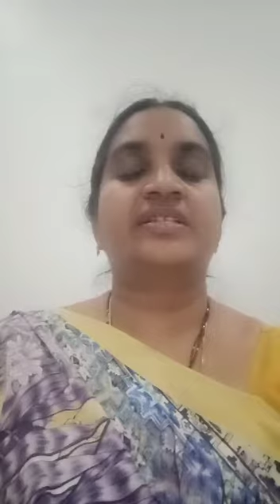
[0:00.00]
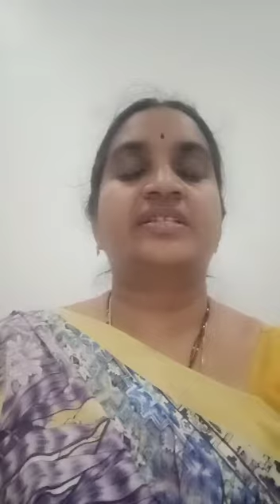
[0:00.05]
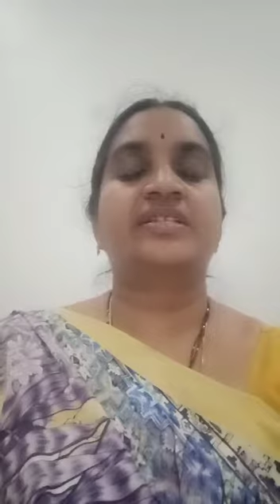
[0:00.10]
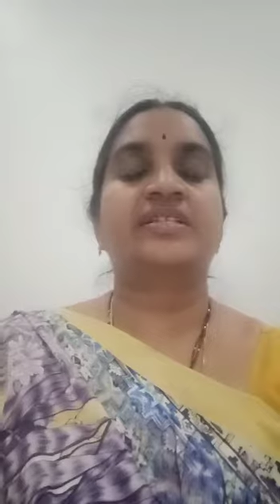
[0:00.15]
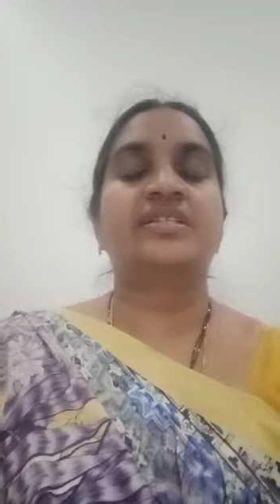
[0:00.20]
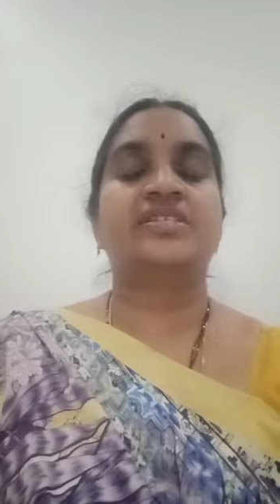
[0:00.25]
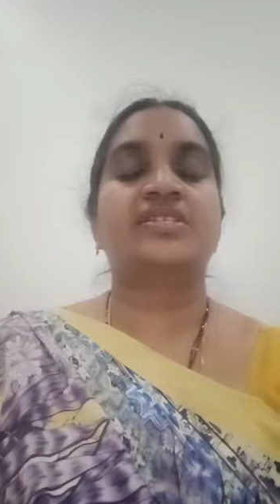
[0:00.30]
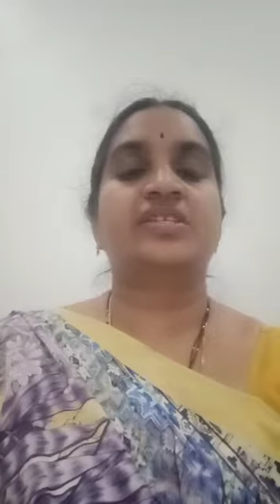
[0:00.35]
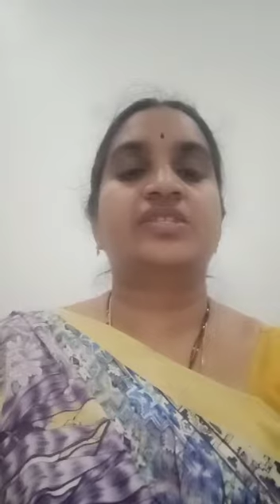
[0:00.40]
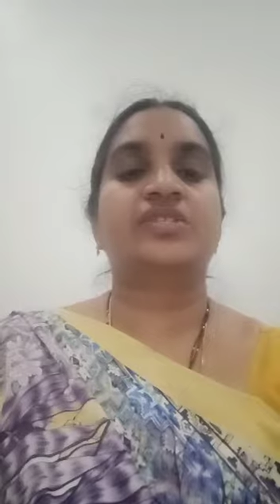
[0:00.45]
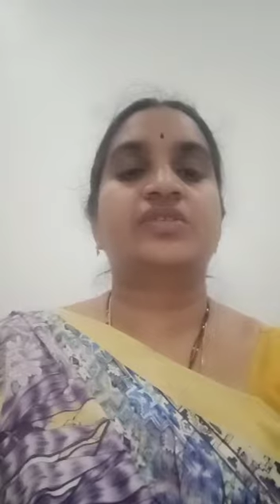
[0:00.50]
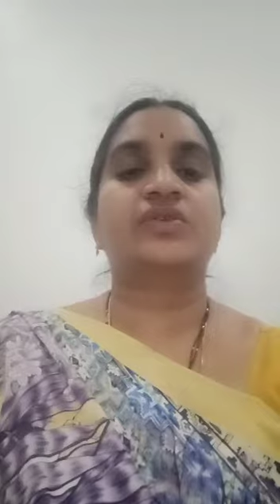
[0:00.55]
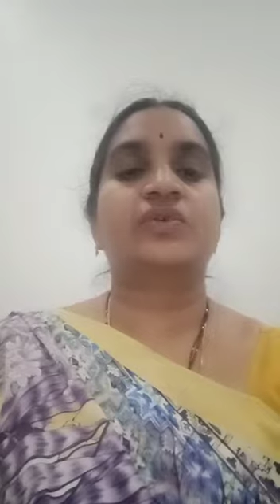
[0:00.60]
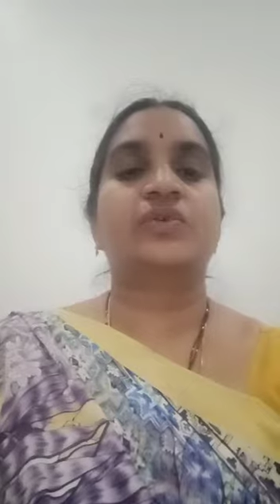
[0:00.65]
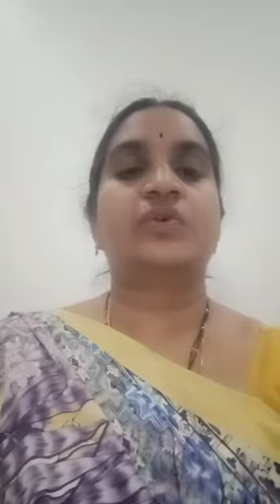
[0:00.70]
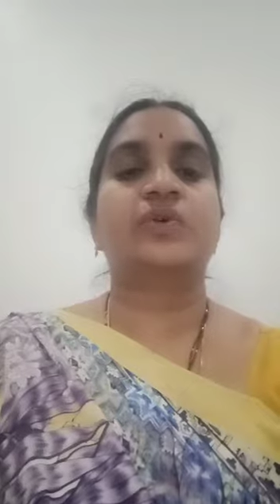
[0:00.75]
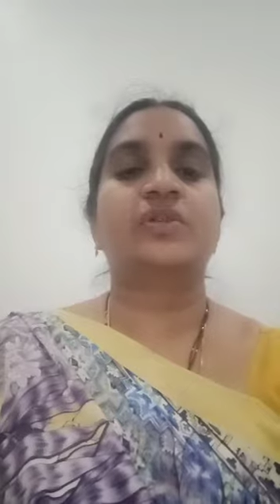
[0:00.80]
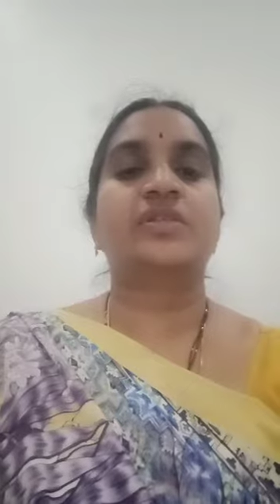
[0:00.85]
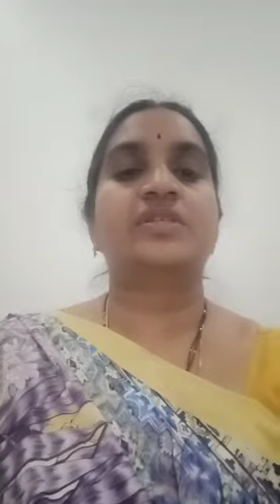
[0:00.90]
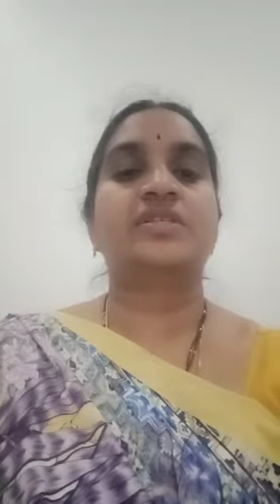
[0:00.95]
Teachers
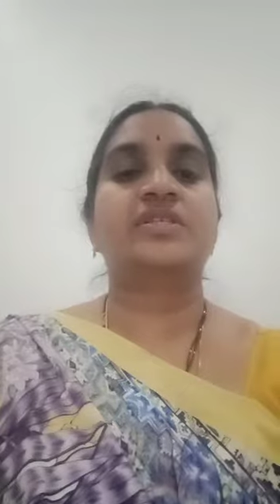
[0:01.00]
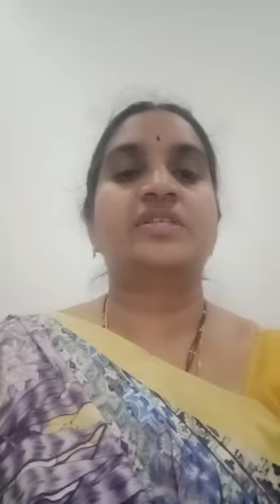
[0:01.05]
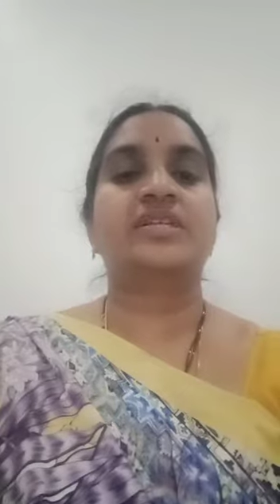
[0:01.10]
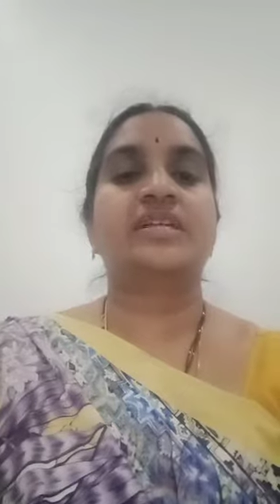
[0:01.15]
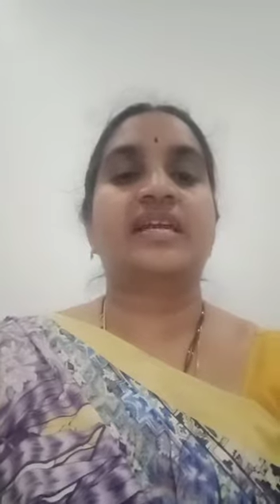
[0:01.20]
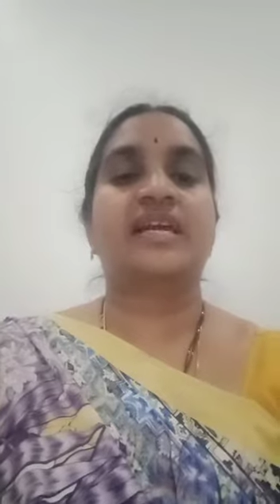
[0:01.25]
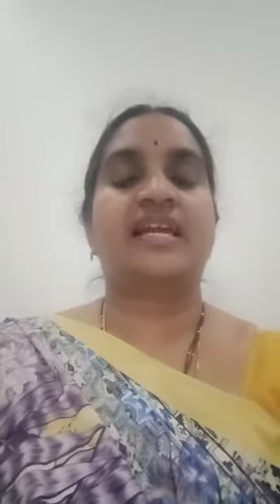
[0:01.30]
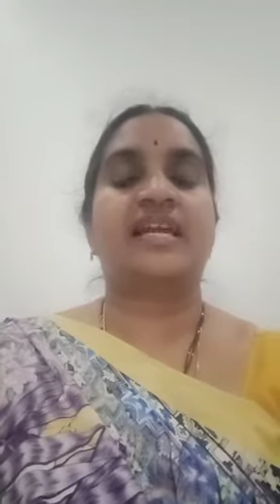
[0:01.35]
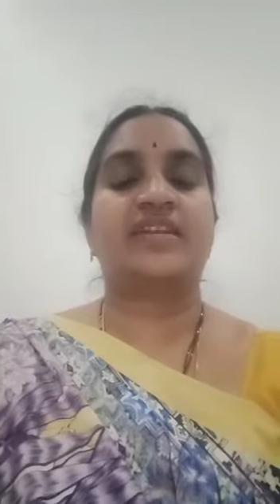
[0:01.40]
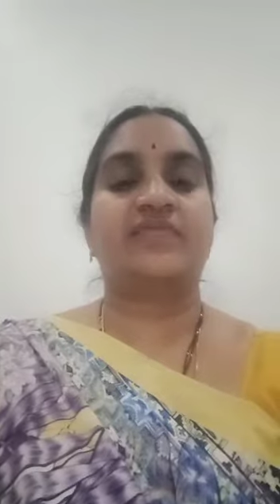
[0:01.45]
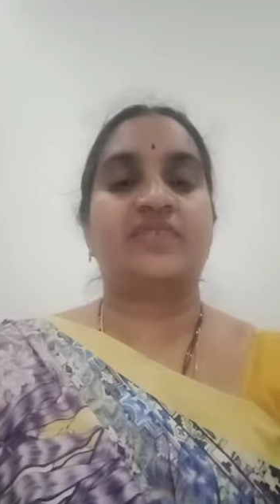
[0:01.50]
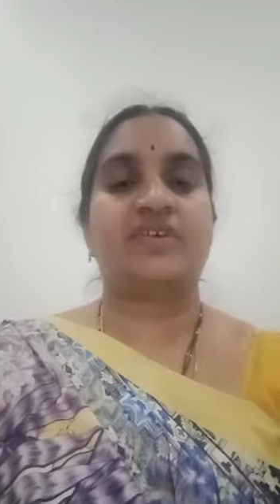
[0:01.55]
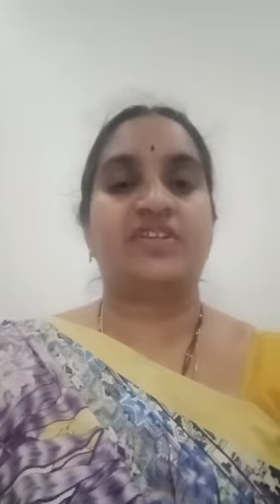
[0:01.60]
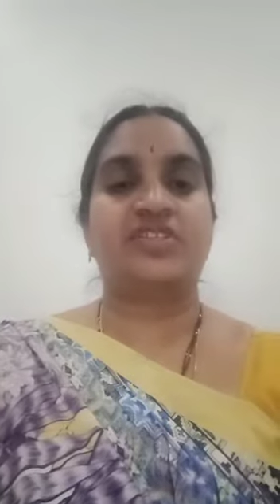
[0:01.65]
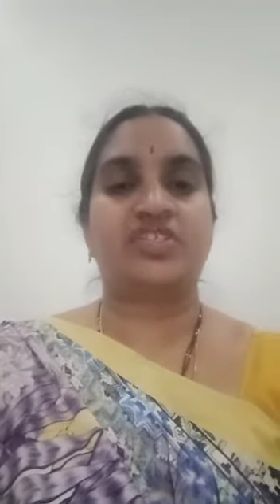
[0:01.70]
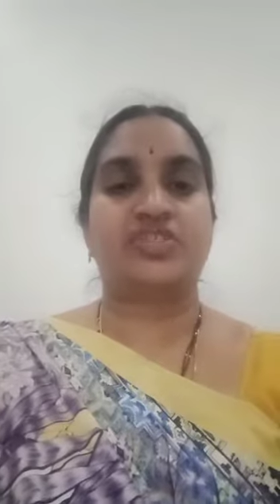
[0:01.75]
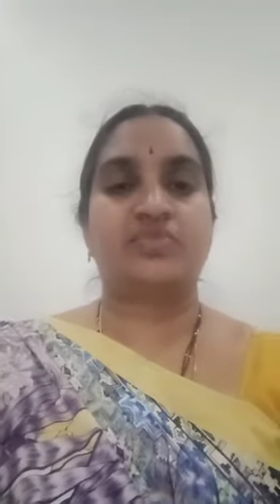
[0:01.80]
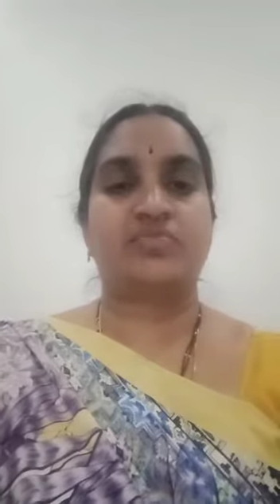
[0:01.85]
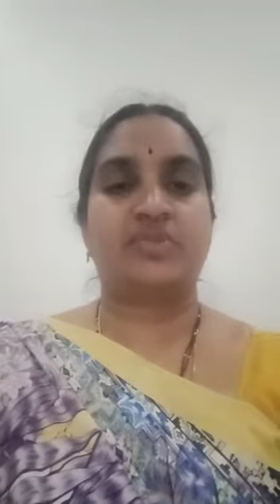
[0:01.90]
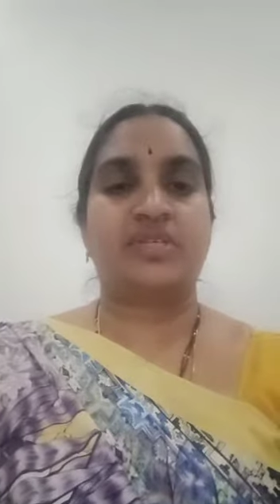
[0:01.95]
Holistic
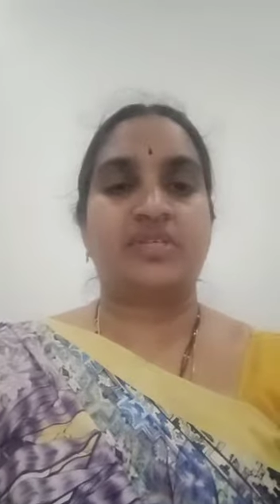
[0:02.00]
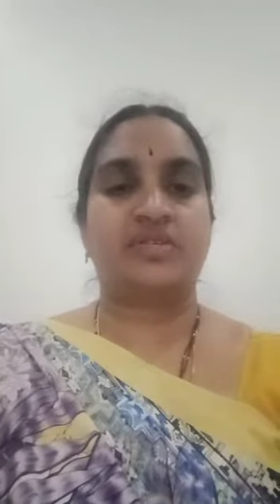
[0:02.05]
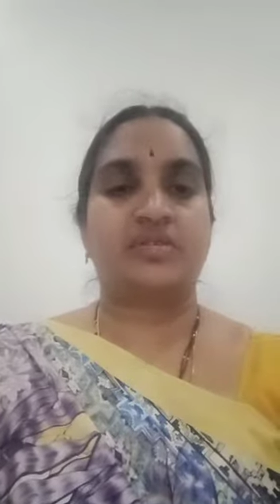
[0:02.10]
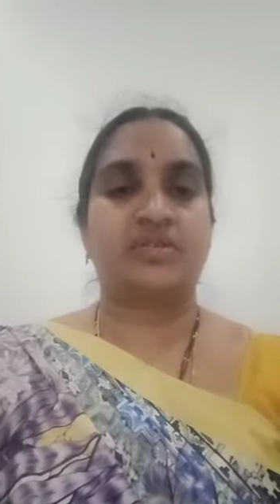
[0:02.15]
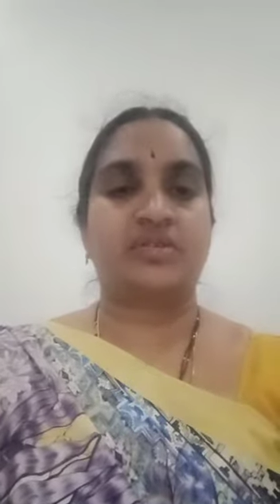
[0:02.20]
Advancement